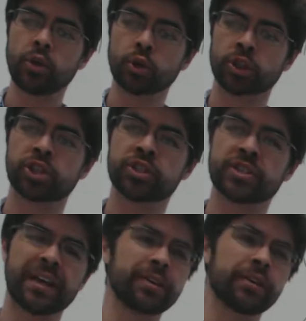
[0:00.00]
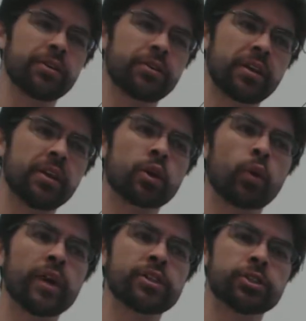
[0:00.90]
you're selling the
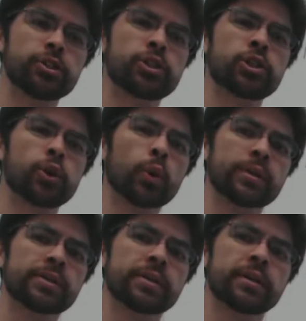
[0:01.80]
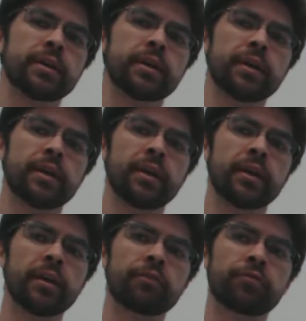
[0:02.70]
equation short
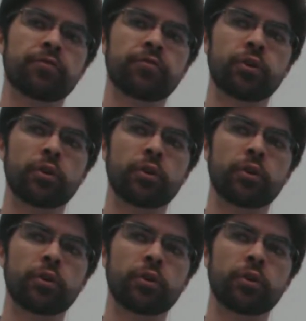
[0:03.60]
if